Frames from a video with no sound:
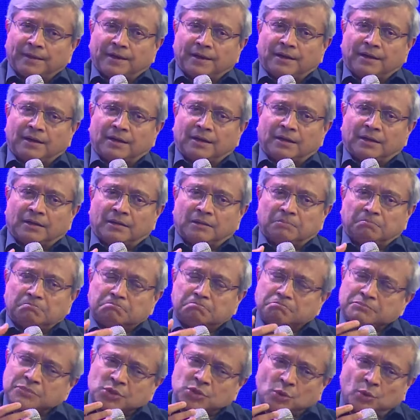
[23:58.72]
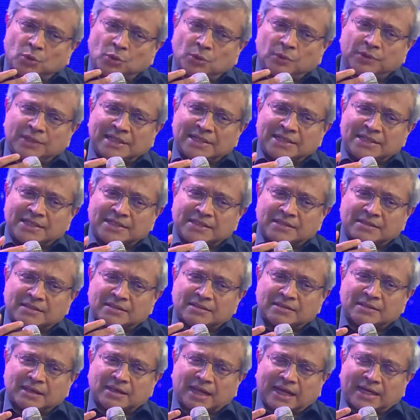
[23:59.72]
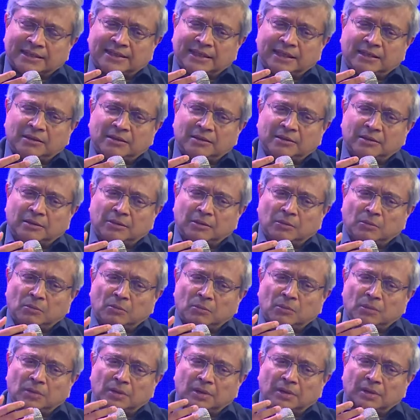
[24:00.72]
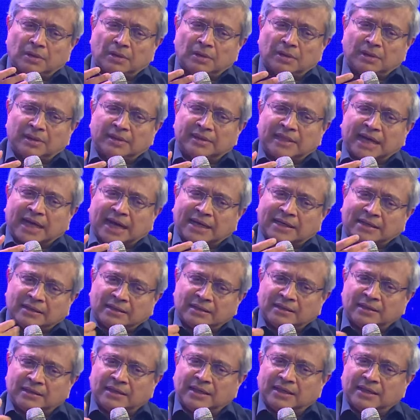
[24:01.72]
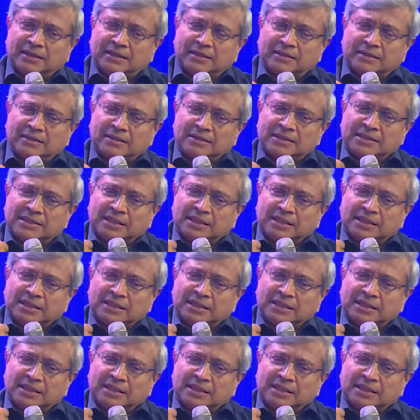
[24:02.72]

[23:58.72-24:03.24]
Um, so there is, I think, that is